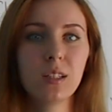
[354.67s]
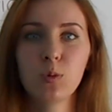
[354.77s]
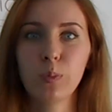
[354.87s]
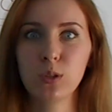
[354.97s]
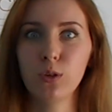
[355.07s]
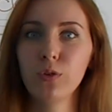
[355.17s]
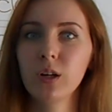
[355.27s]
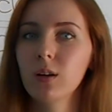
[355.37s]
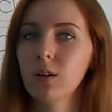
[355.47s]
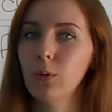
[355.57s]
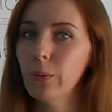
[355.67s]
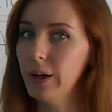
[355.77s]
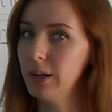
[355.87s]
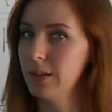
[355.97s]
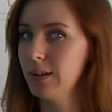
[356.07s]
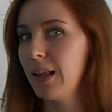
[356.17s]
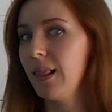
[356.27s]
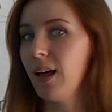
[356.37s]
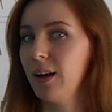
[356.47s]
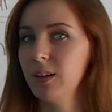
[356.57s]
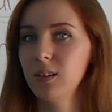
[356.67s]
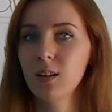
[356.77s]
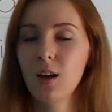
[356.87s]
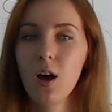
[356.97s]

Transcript: any specific one lion